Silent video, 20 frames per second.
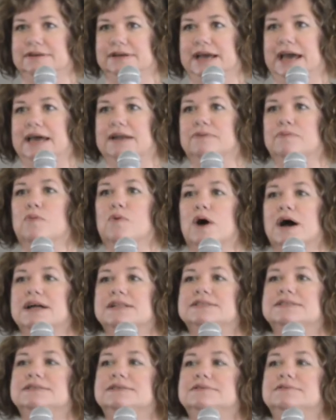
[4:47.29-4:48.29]
and
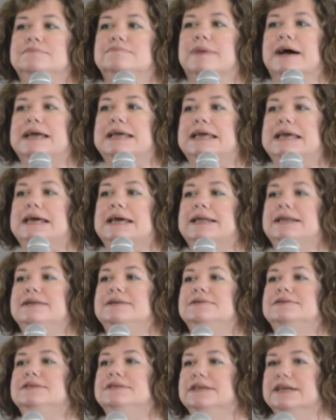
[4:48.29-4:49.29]
wants my
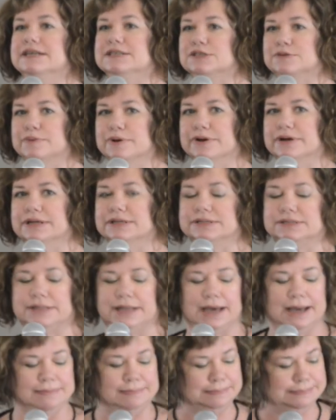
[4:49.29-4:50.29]
kid to experience
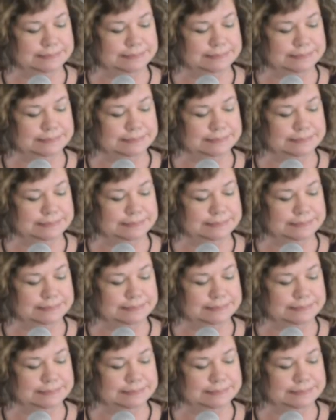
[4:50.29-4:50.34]
that.